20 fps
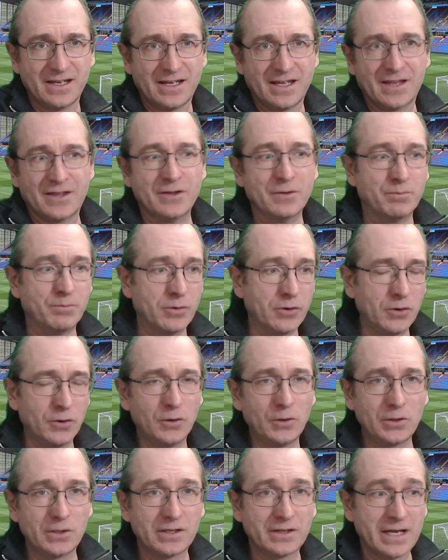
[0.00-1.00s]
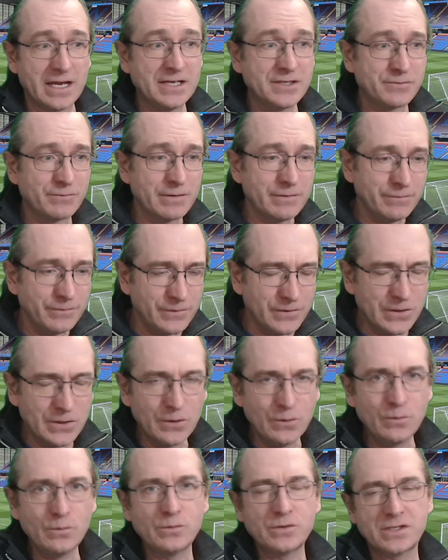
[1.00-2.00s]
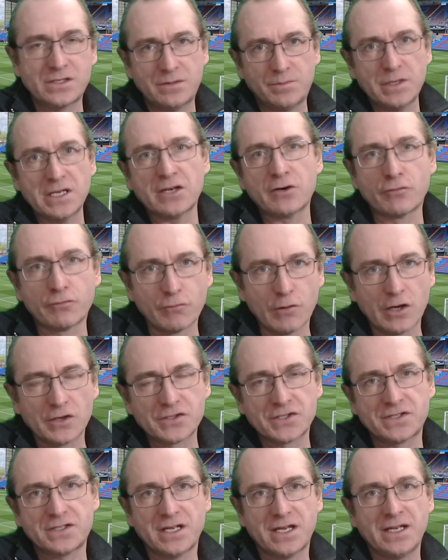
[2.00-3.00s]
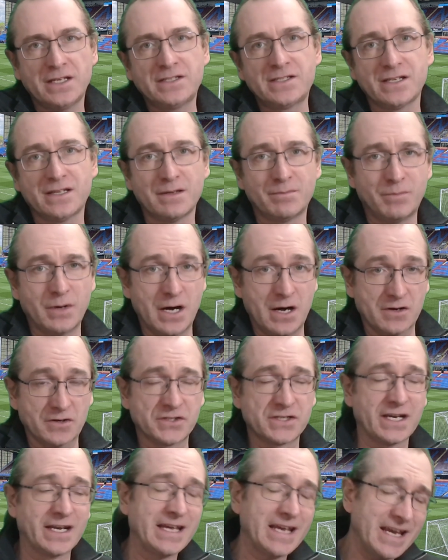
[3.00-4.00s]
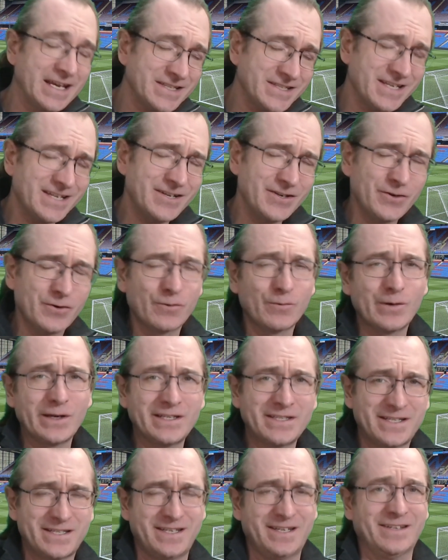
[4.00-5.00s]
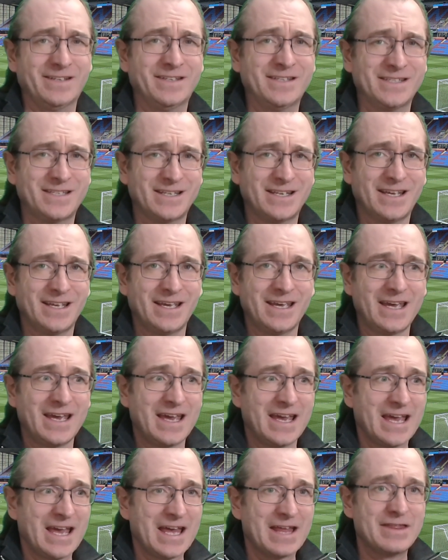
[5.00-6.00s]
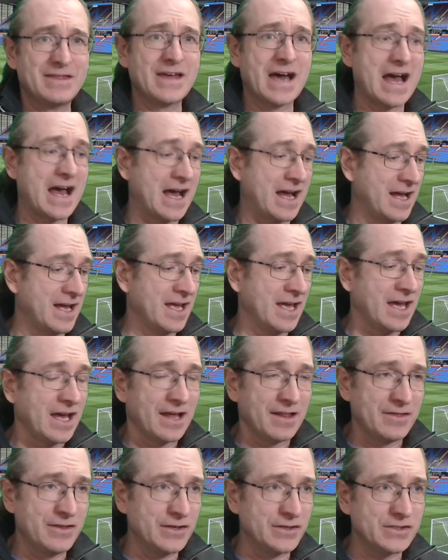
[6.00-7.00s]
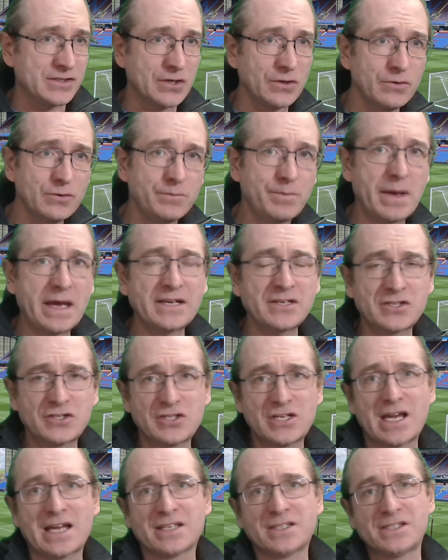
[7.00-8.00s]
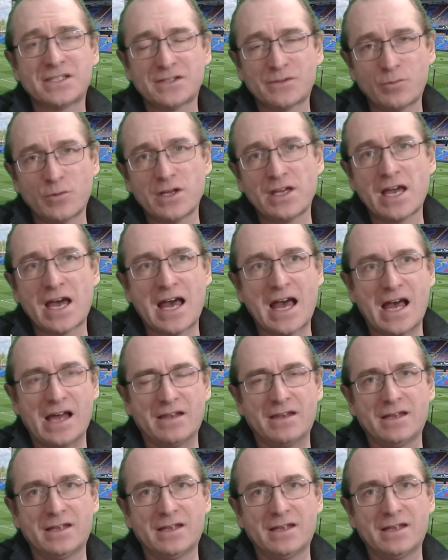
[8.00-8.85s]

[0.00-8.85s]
The ball is refused to be crossed into the box, and it isn't a coincidence that the 2 best chances we had